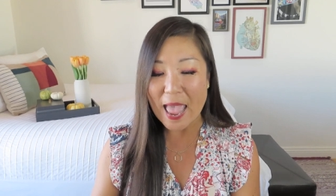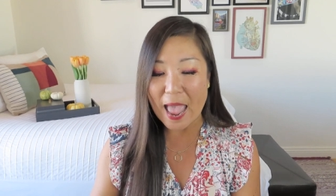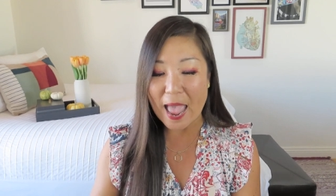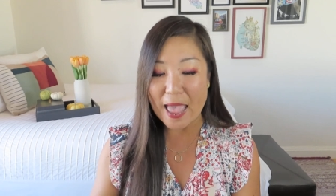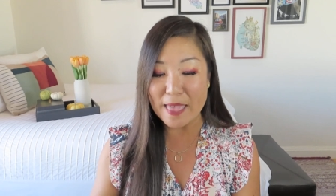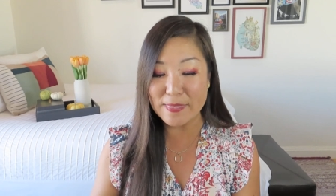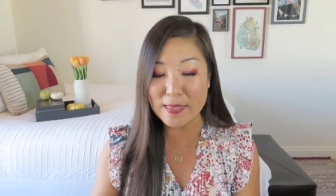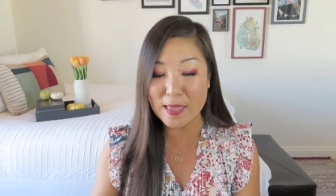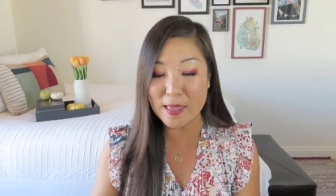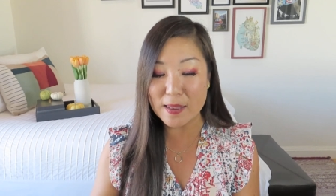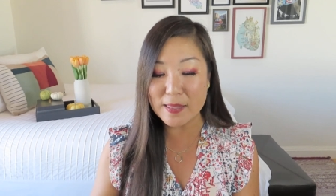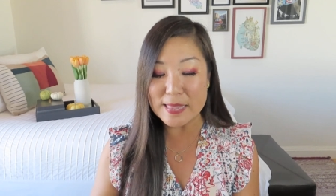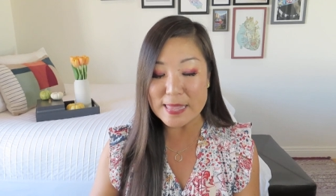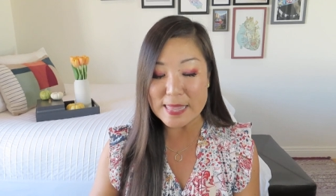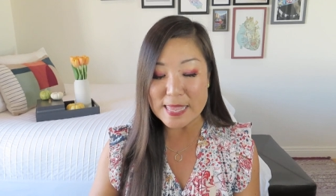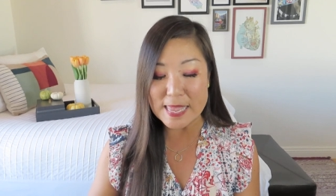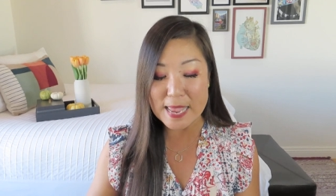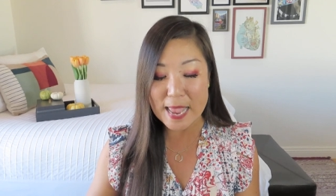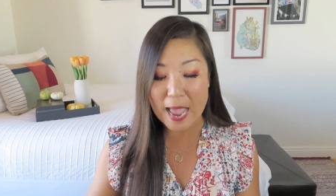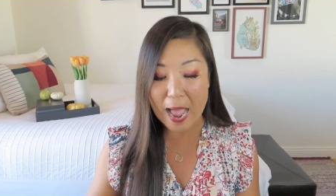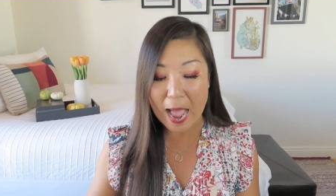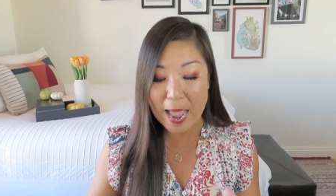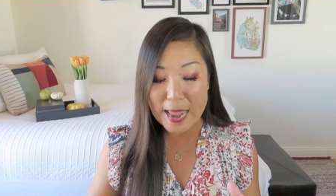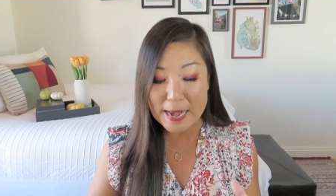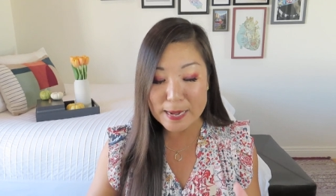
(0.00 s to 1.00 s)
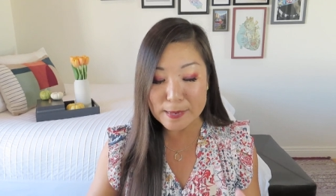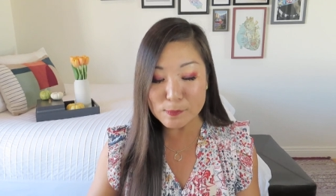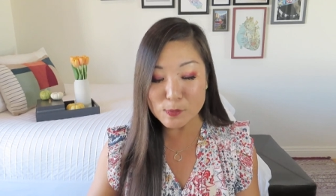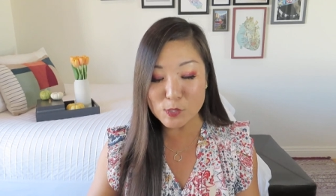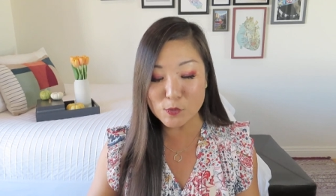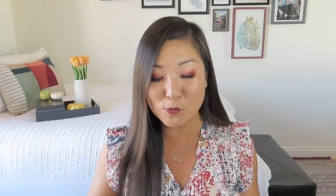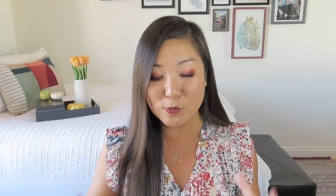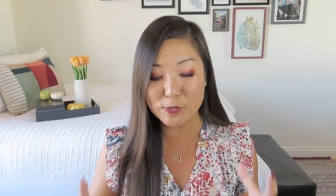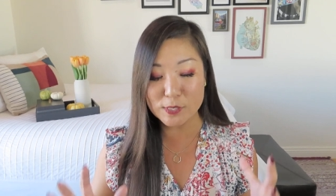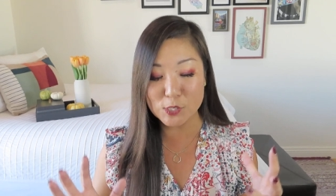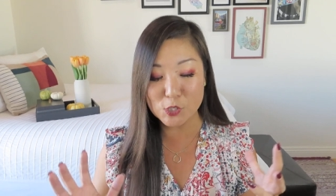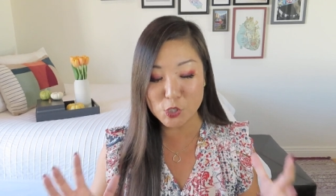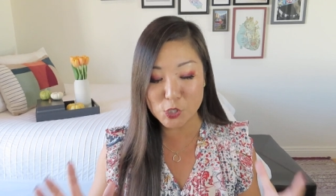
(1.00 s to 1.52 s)
And then the items
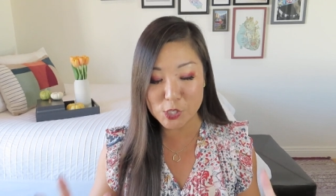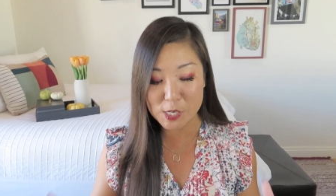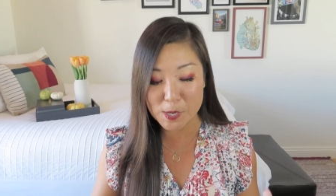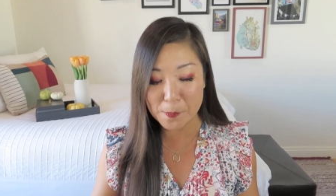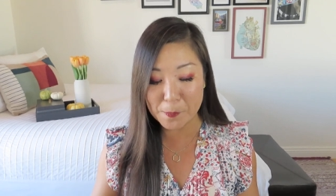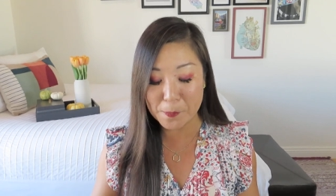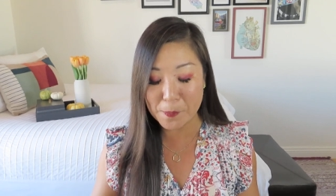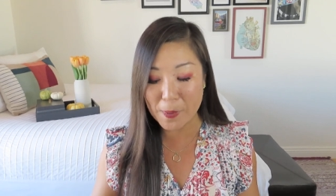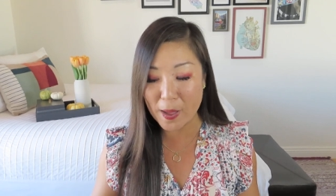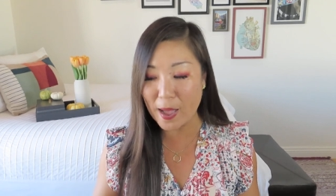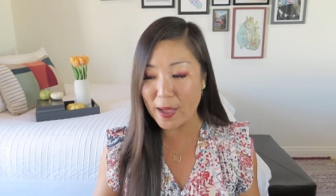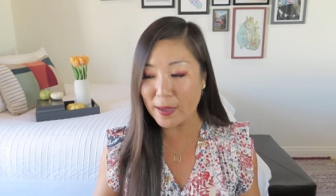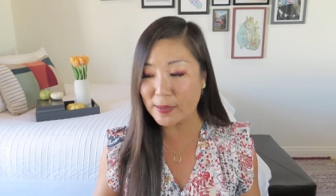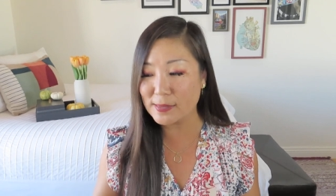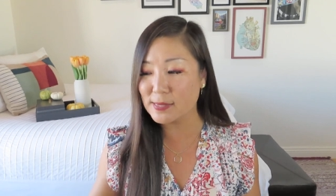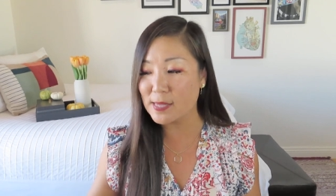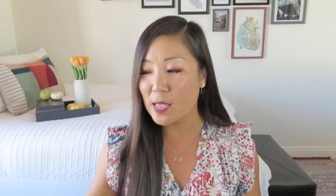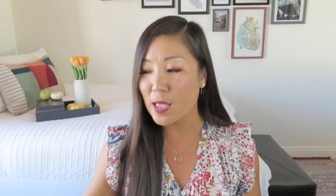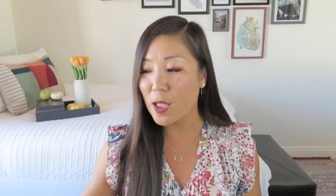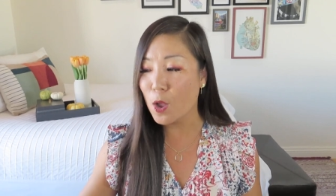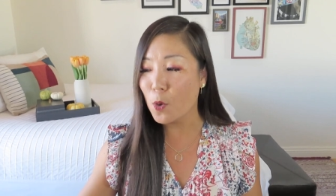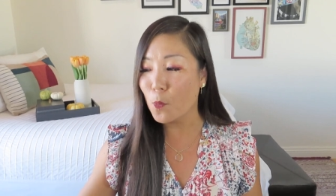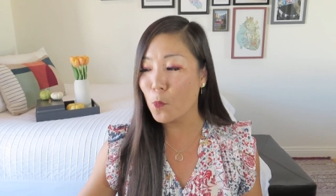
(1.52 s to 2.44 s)
for the sheep box